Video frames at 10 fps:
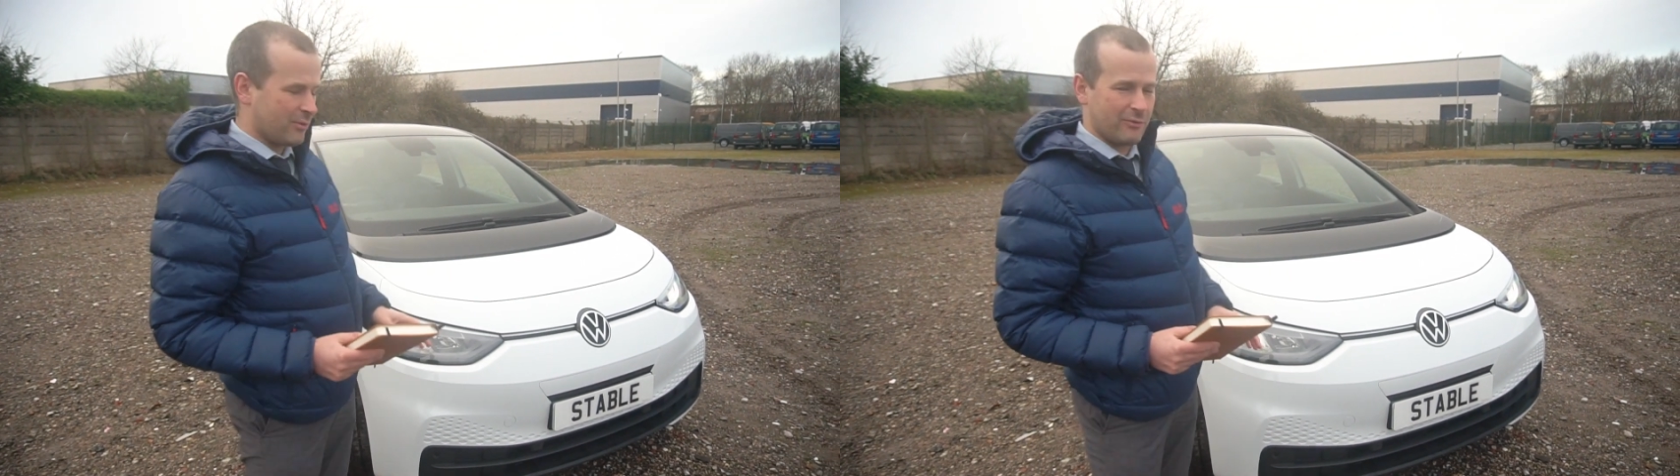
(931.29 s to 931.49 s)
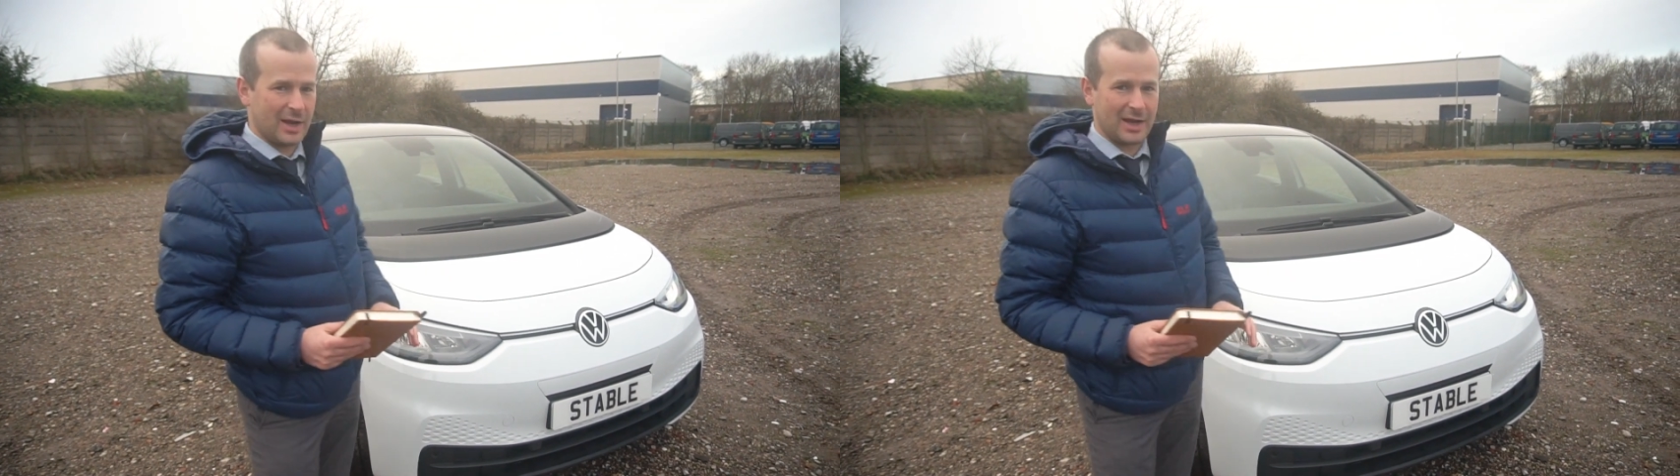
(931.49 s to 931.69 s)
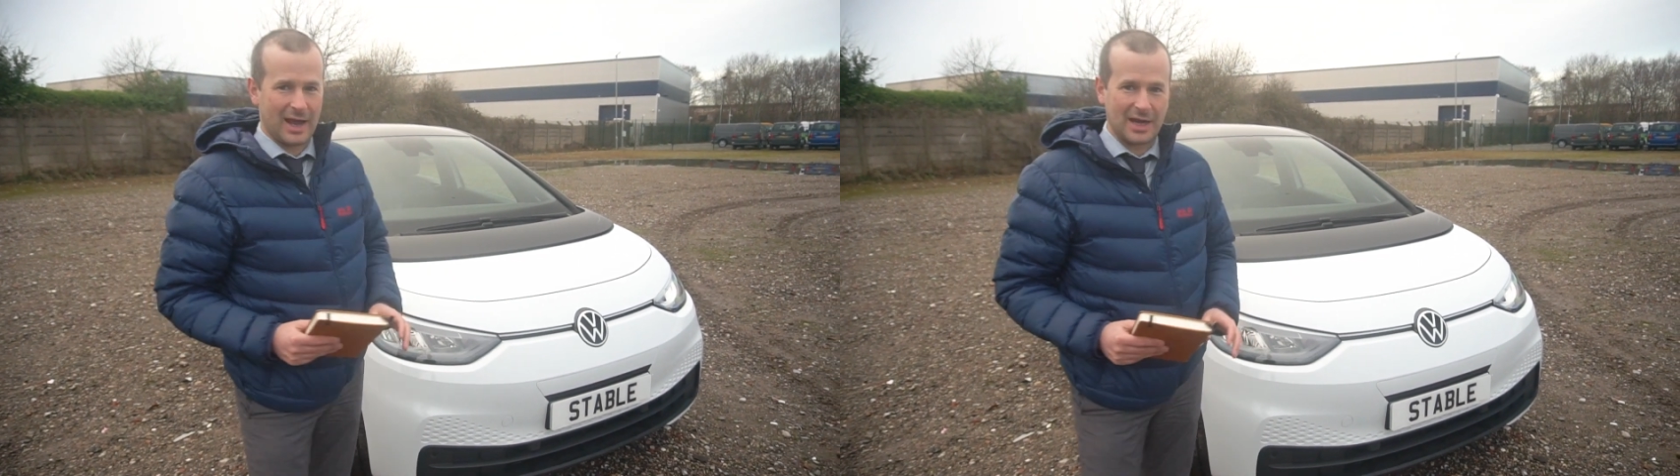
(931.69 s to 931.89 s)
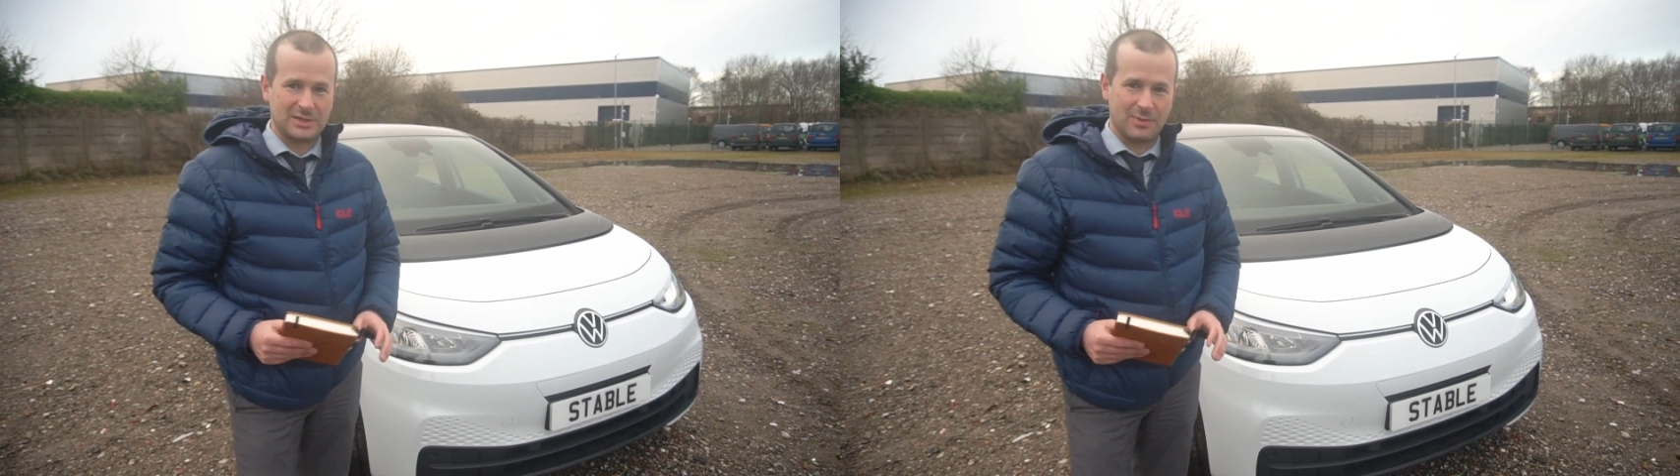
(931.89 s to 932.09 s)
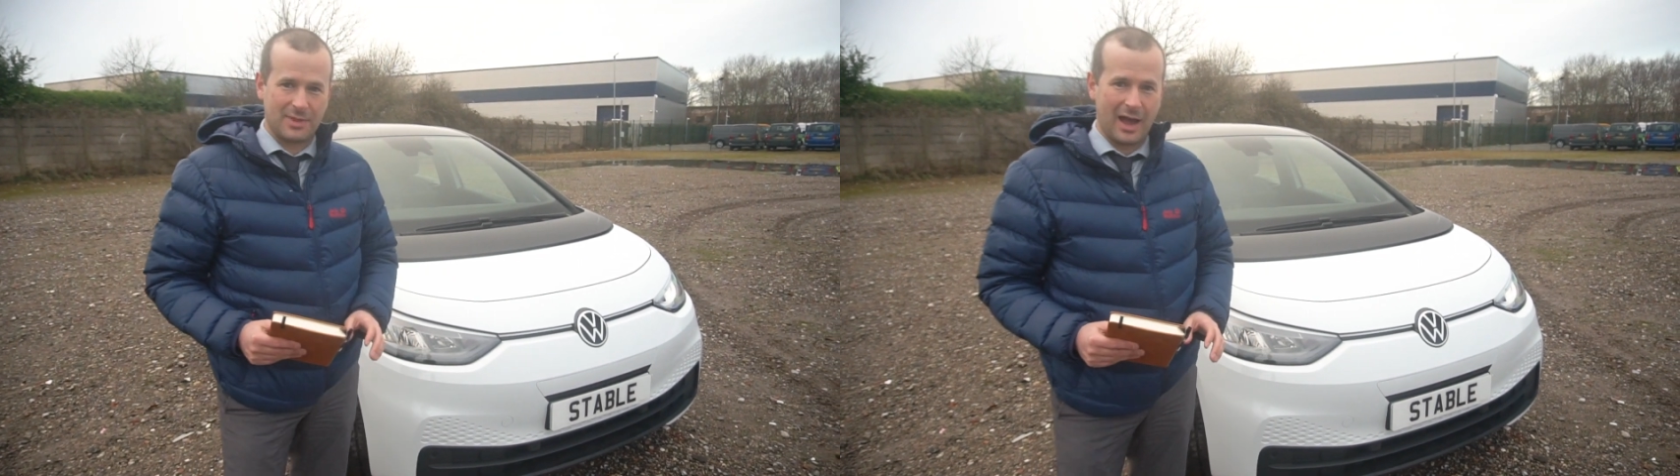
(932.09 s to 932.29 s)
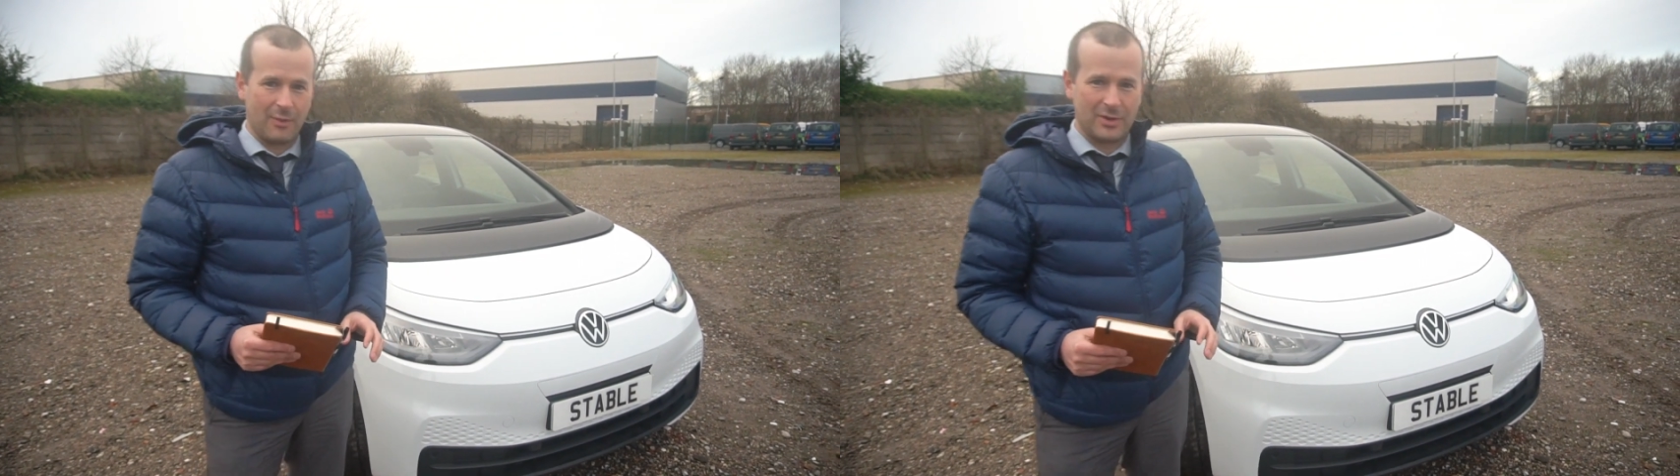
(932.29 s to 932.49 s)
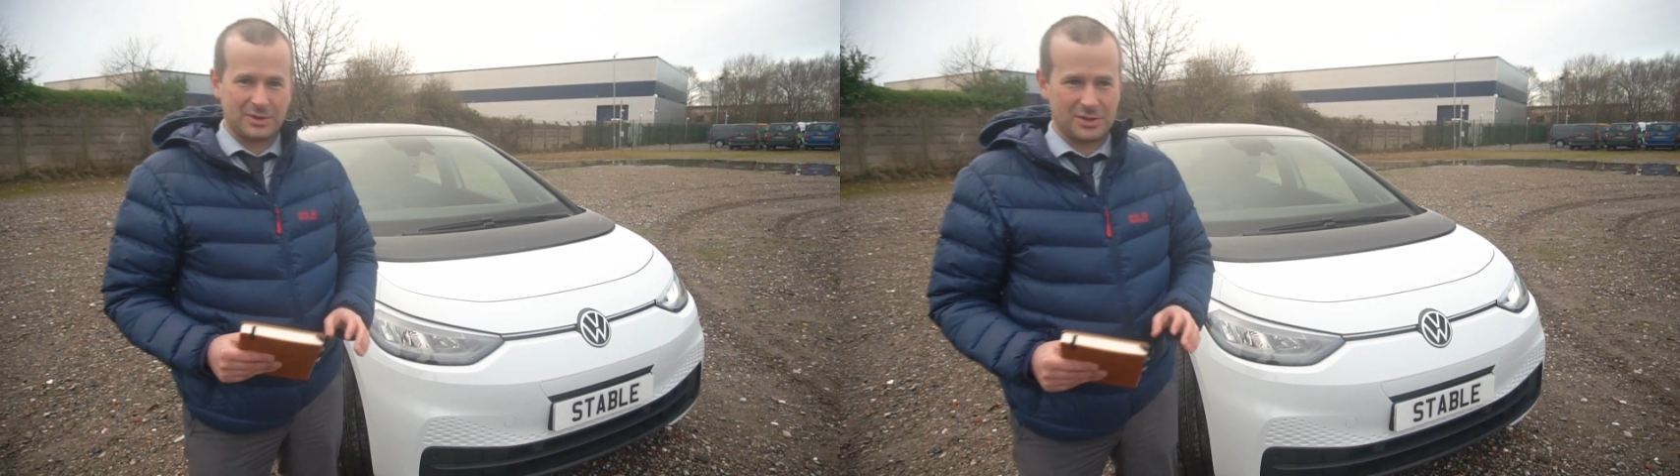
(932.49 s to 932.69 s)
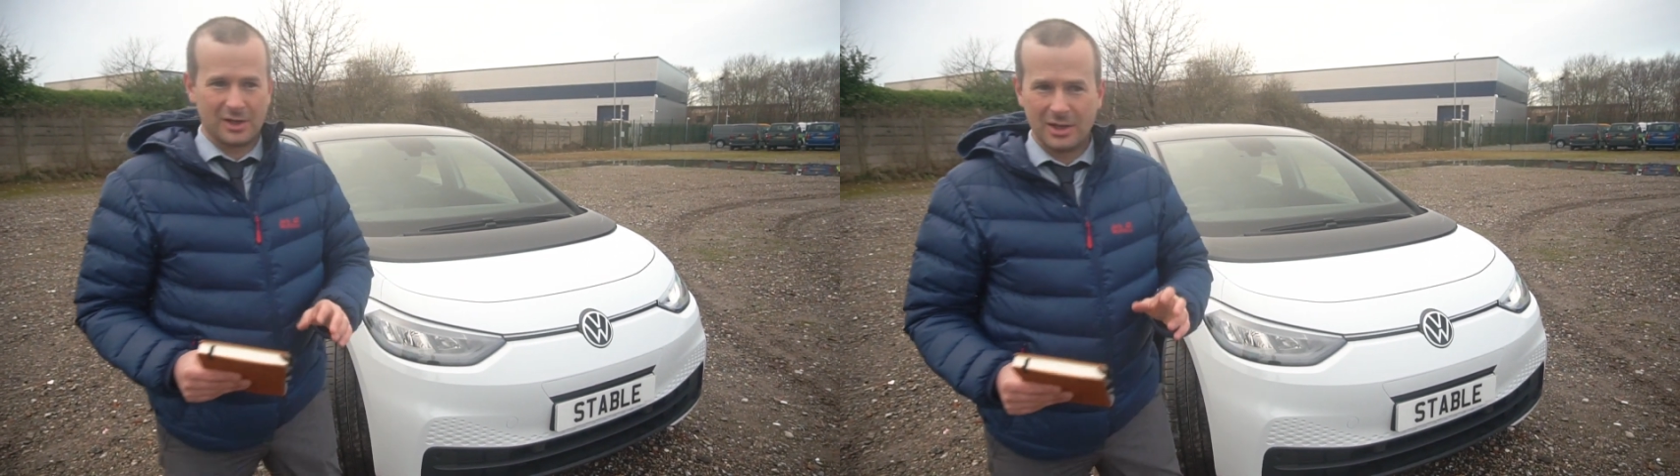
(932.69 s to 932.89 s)
really nice with that,
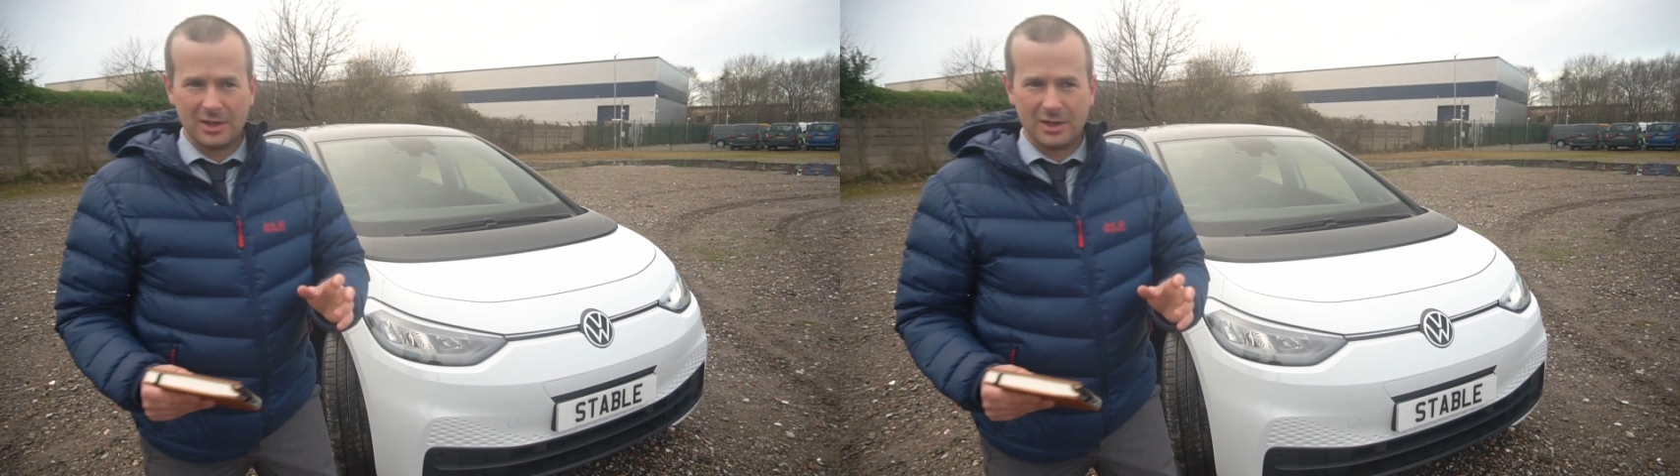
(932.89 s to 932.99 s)
which